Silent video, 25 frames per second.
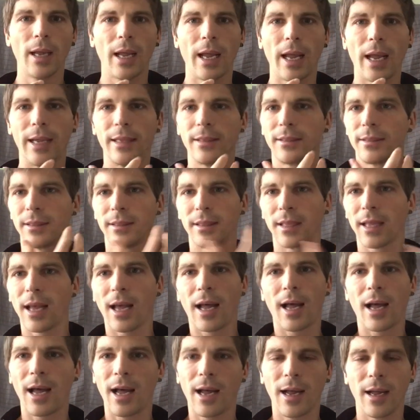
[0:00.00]
And there
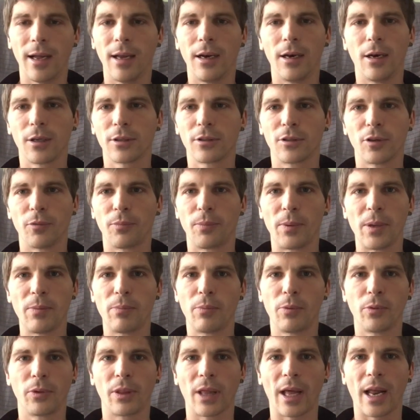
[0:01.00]
are a lot of
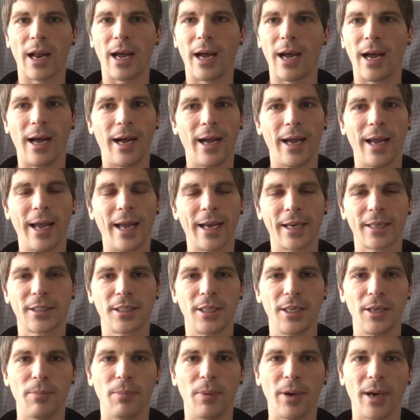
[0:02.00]
people that are
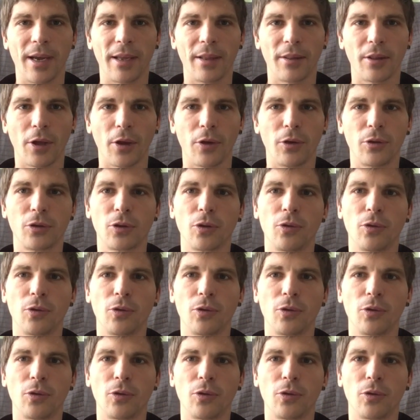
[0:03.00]
actually buying those